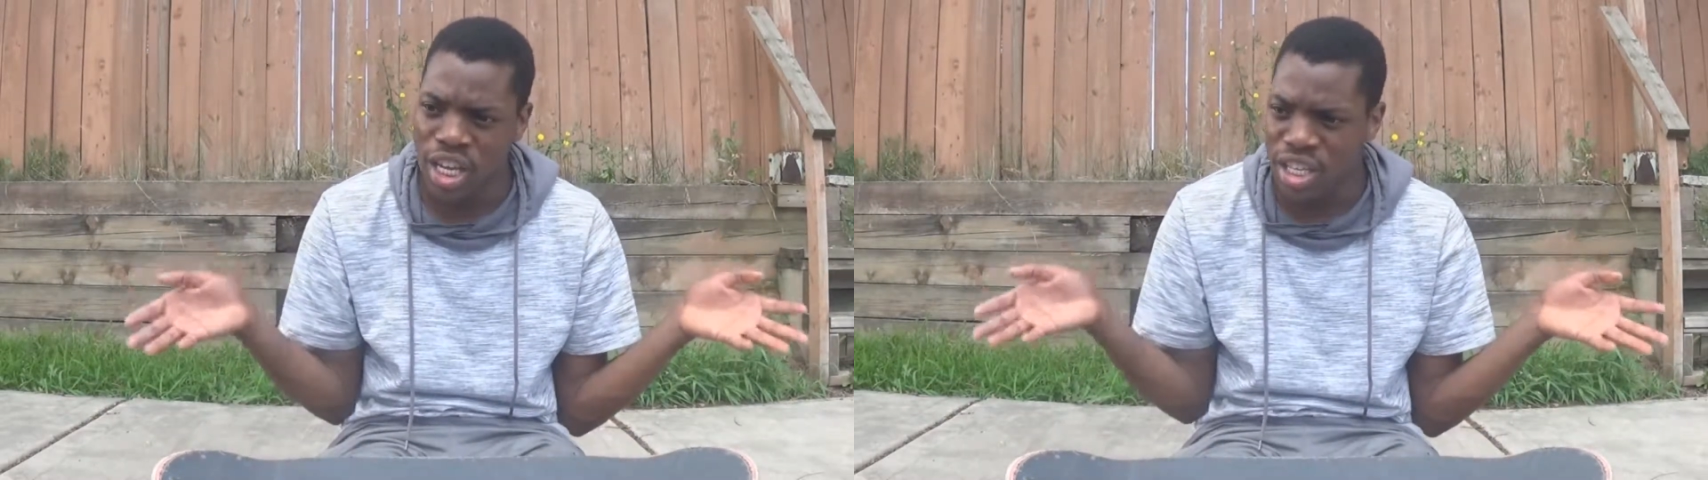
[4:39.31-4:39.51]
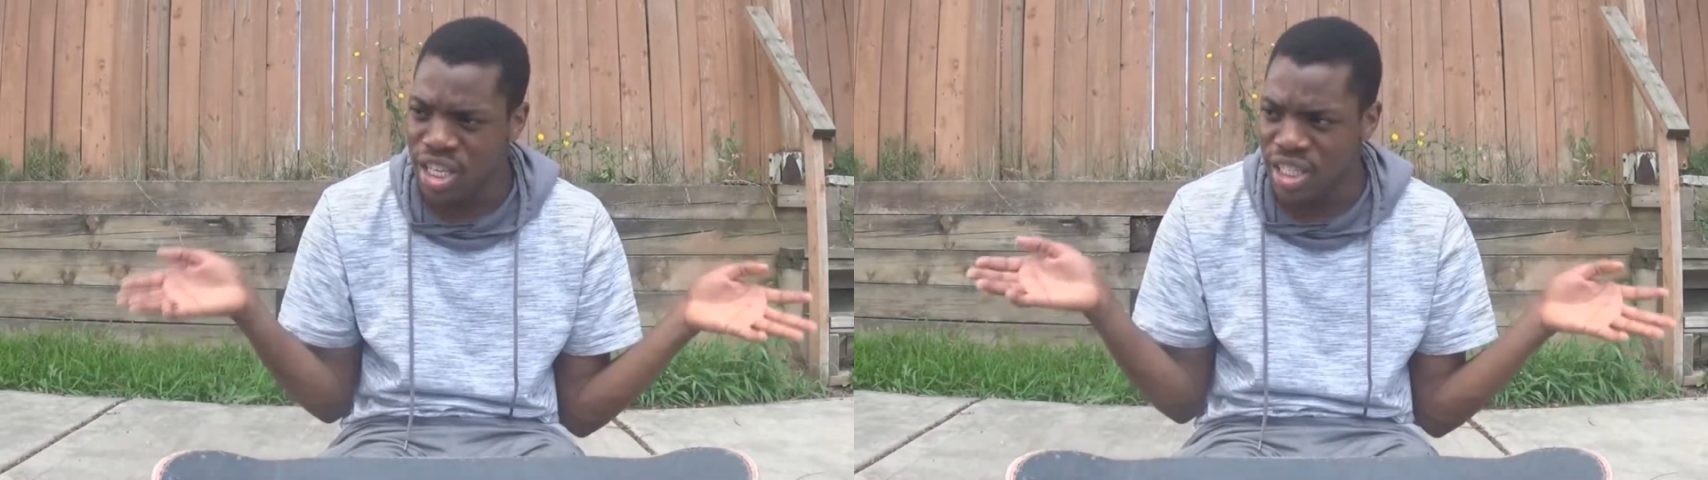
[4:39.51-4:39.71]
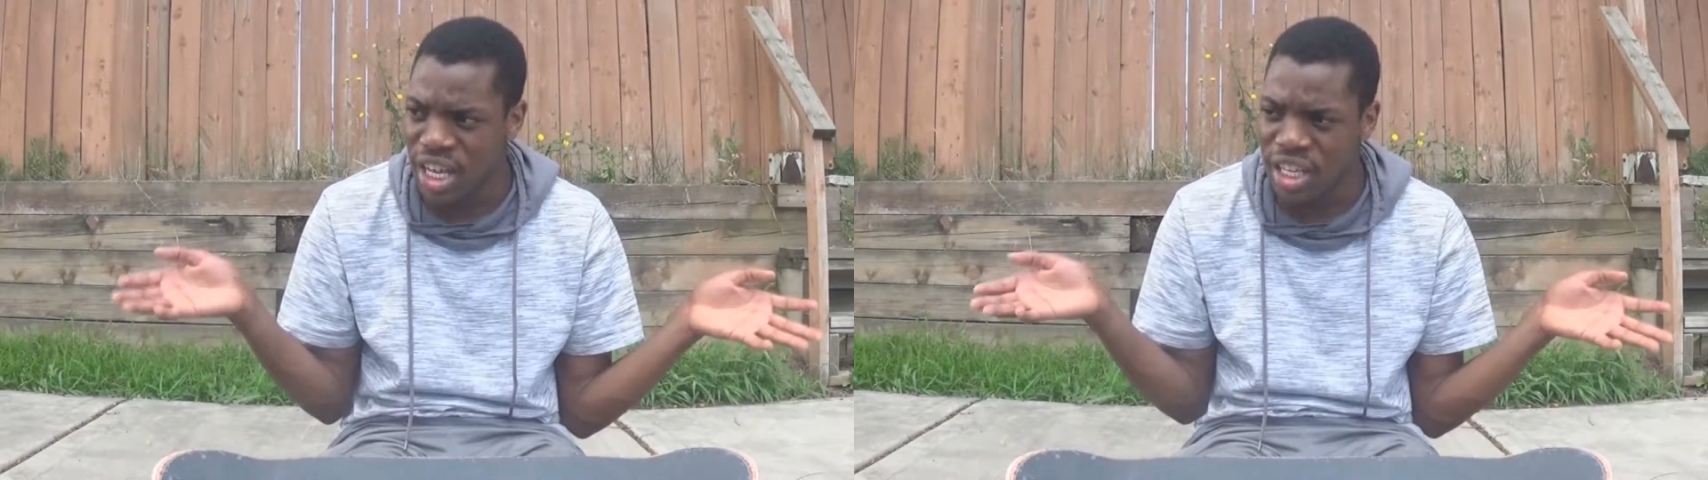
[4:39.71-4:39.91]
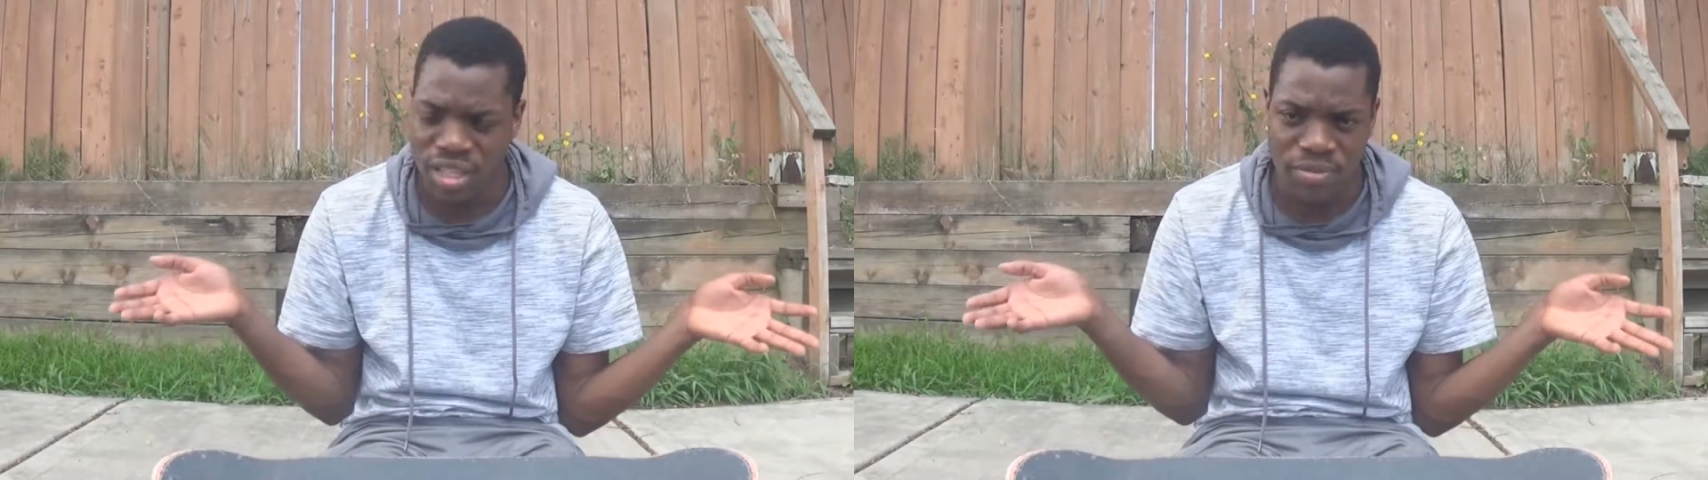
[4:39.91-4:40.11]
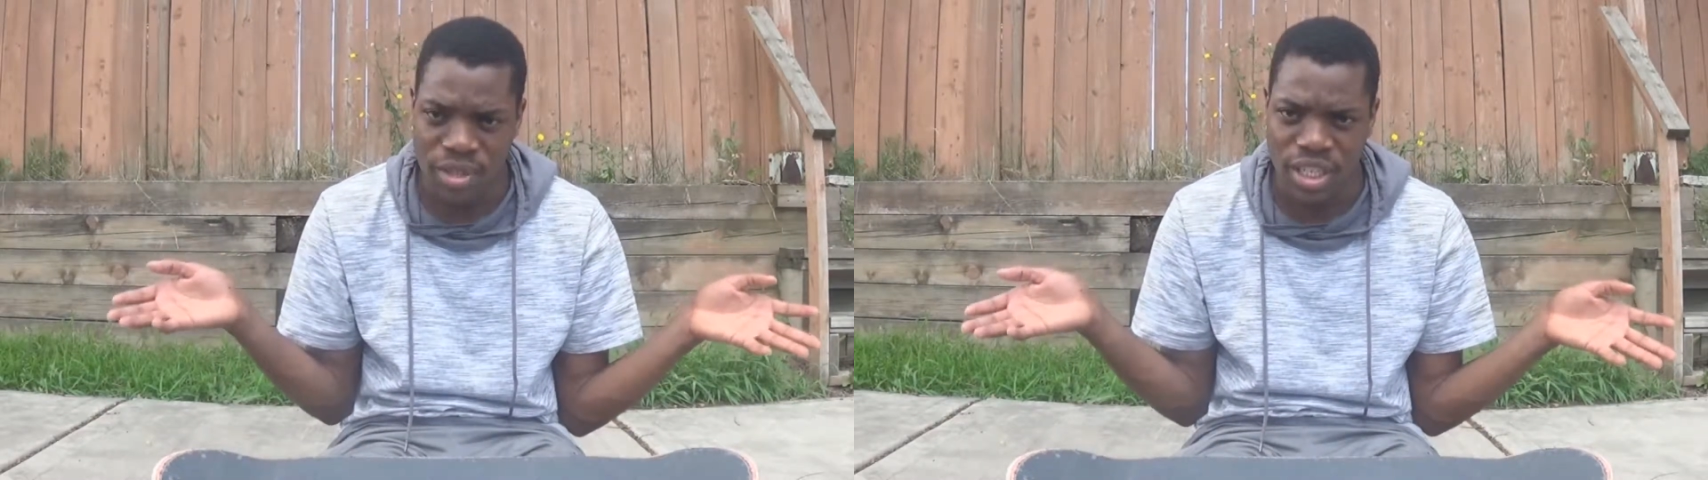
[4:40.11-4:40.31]
in this
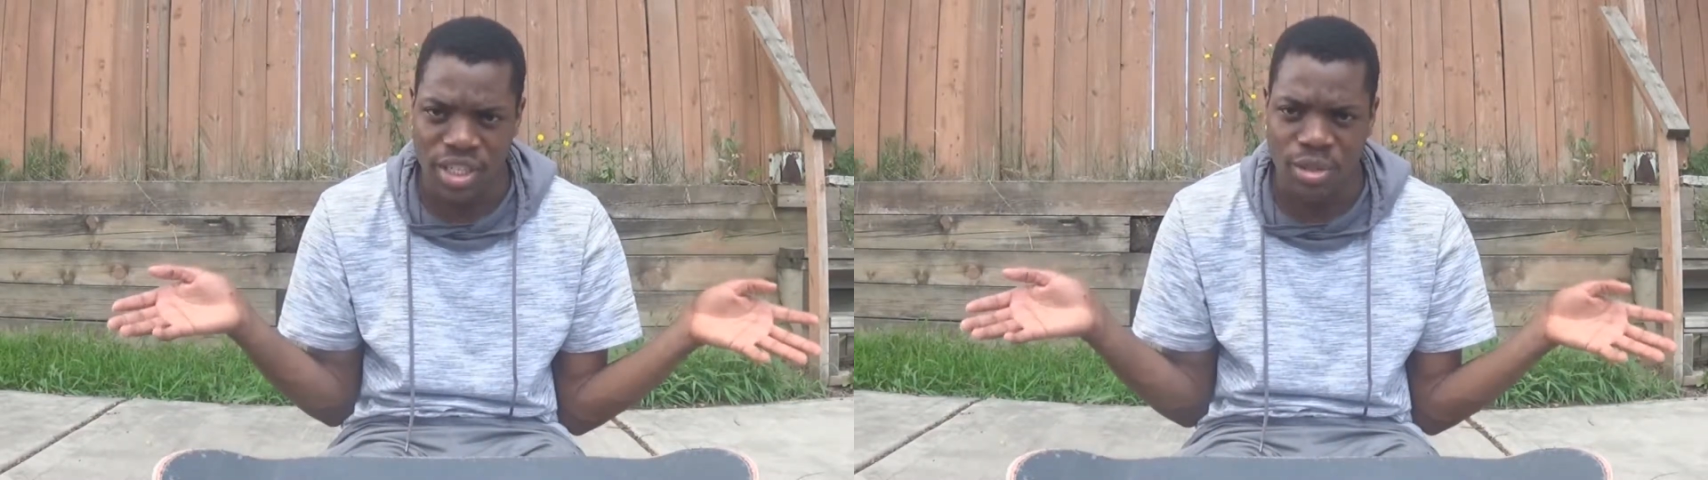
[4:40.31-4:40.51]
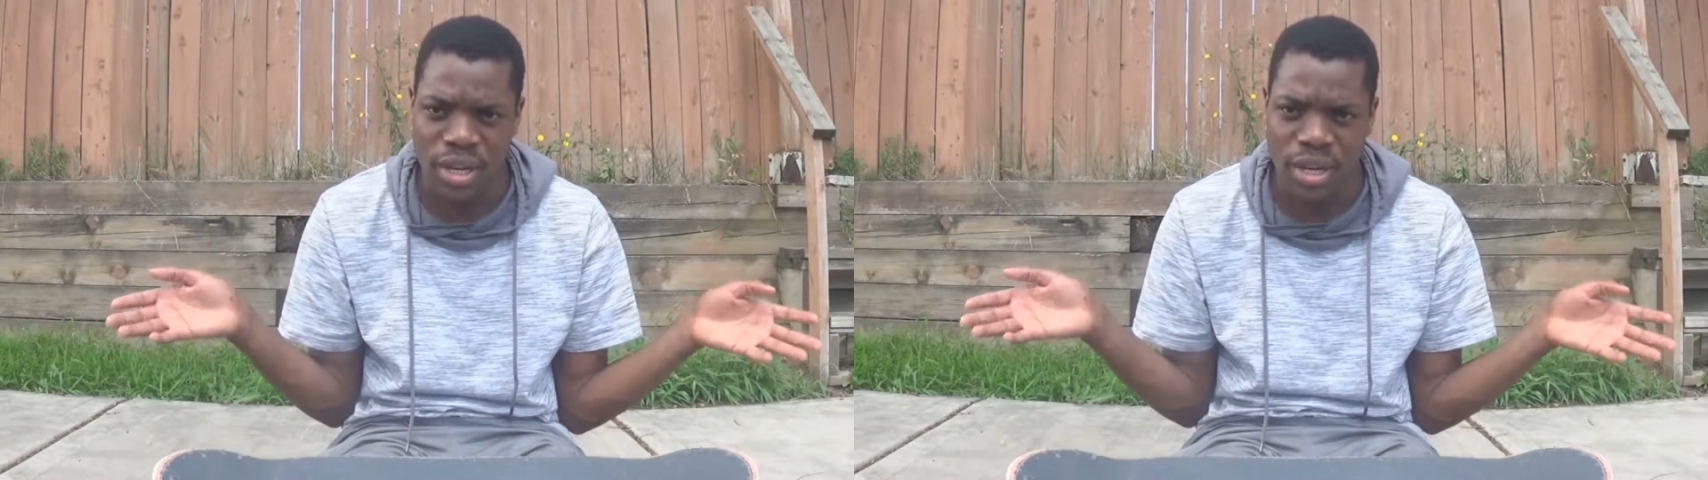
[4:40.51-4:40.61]
case for this